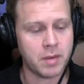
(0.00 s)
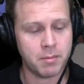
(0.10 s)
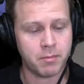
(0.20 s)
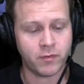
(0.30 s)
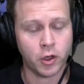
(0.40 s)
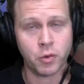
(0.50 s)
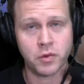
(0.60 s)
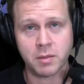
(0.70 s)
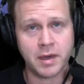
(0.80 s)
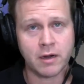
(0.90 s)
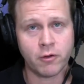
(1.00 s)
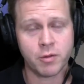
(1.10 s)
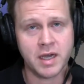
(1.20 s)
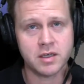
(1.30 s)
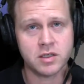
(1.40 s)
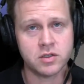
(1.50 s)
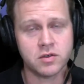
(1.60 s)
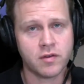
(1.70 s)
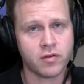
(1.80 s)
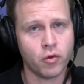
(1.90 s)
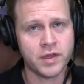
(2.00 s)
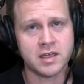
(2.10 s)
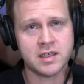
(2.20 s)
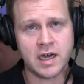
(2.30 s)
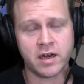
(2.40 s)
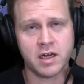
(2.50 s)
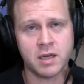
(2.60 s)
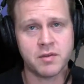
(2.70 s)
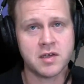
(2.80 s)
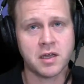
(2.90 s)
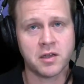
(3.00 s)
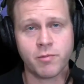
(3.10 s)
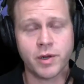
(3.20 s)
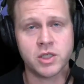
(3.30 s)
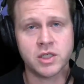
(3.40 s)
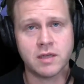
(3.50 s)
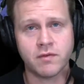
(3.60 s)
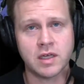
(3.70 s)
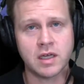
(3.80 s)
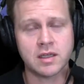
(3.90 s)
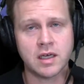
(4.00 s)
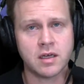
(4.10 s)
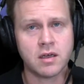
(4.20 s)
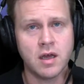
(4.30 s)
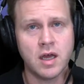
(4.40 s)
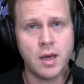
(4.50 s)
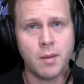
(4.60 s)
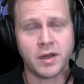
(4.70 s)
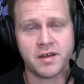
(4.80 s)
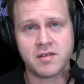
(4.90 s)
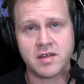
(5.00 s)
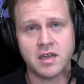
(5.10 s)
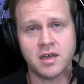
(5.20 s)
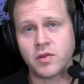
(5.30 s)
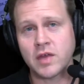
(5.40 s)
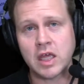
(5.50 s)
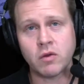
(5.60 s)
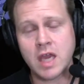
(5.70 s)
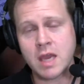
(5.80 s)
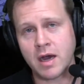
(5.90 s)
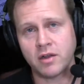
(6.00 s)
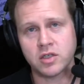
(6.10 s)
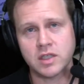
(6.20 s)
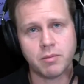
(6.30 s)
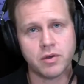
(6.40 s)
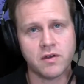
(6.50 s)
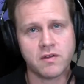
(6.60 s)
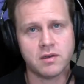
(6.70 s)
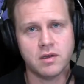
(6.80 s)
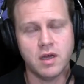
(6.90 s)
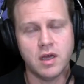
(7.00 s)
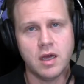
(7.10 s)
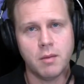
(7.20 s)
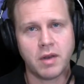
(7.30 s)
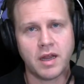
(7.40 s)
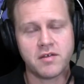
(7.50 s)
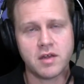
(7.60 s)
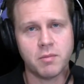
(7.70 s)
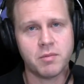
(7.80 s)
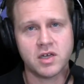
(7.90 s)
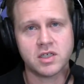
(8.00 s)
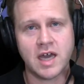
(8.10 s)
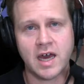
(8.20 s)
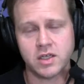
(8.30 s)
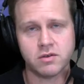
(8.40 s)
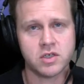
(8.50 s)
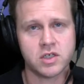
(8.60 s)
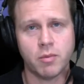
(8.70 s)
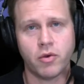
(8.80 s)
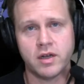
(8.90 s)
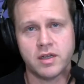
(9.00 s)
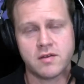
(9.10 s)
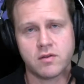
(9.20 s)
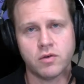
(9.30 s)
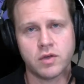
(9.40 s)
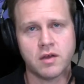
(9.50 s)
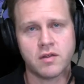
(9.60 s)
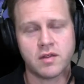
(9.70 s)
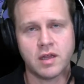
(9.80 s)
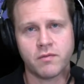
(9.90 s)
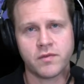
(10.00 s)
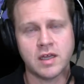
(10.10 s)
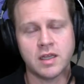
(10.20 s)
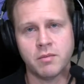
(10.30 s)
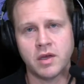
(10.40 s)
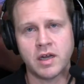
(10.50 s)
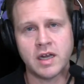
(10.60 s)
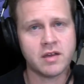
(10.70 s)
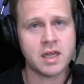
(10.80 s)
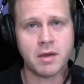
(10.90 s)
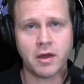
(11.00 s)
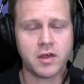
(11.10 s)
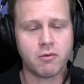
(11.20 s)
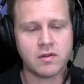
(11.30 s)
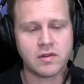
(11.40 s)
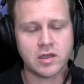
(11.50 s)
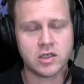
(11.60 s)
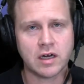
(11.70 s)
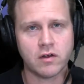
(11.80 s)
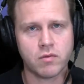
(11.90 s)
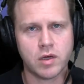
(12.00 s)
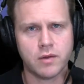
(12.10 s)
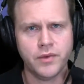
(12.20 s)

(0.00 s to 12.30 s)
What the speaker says: flow within Power Automate to store that data in a particular spreadsheet if you need it there, plus send a thank you email to that person, plus potentially add it to a SharePoint list, or send them another email sequence down the track as well.